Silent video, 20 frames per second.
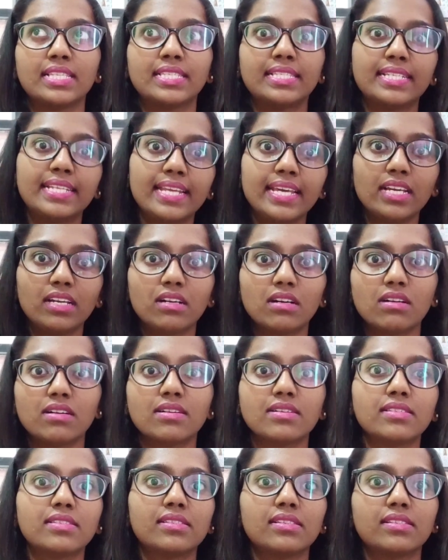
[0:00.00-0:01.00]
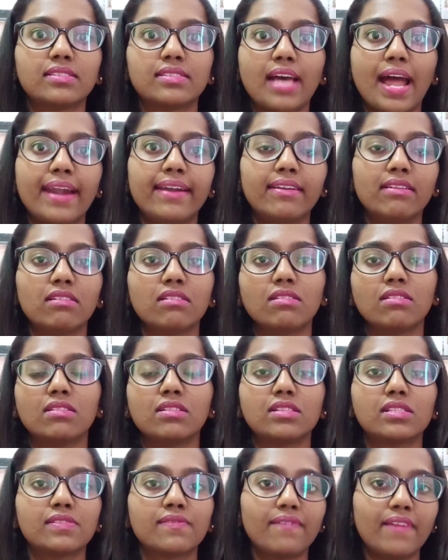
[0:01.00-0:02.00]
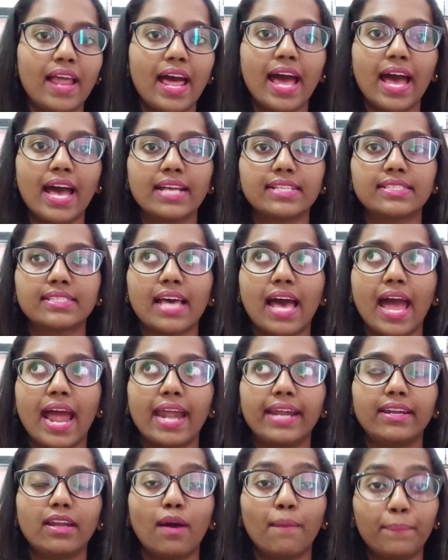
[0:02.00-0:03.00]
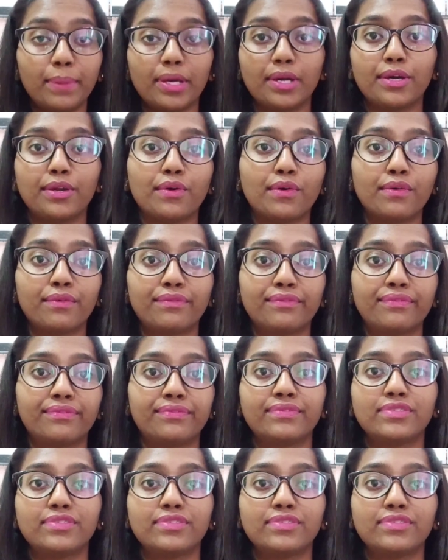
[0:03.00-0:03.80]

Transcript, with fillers: sneakers, sandals, flats and a pair of